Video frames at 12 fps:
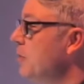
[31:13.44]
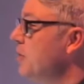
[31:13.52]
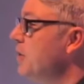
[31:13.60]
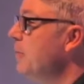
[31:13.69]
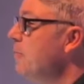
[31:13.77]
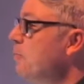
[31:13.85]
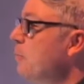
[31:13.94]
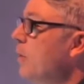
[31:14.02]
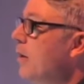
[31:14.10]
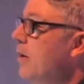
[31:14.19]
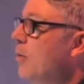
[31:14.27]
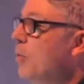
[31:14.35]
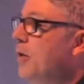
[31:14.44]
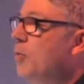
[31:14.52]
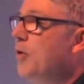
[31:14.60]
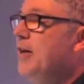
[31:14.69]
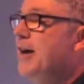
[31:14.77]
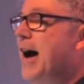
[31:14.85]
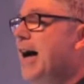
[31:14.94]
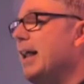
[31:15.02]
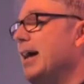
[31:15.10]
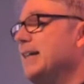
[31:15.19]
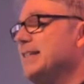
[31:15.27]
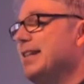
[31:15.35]
once when the
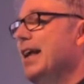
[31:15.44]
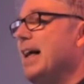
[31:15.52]
Allies